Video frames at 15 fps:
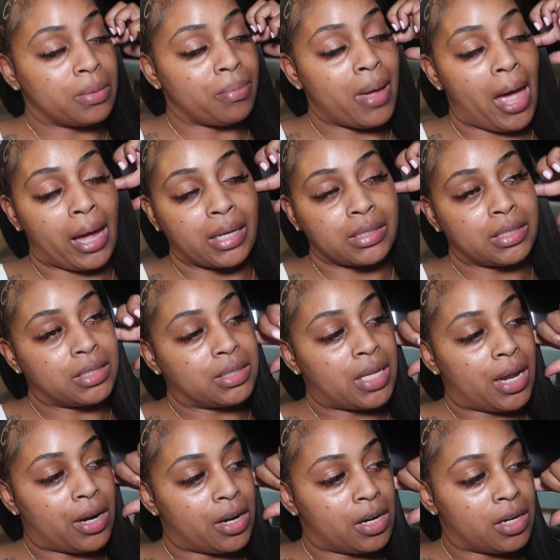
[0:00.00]
some packages
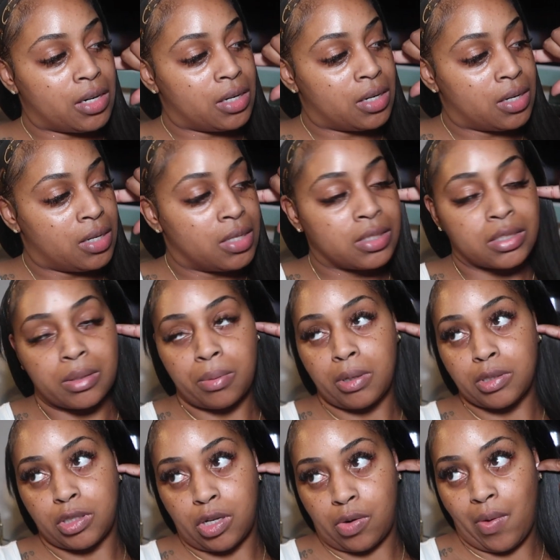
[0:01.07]
that are
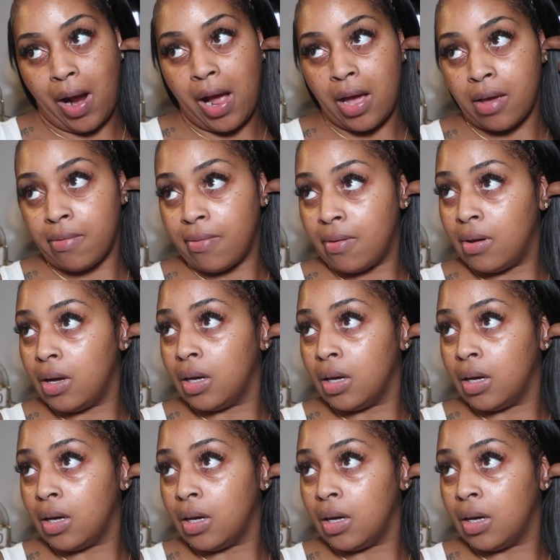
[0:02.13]
supposed to arrive,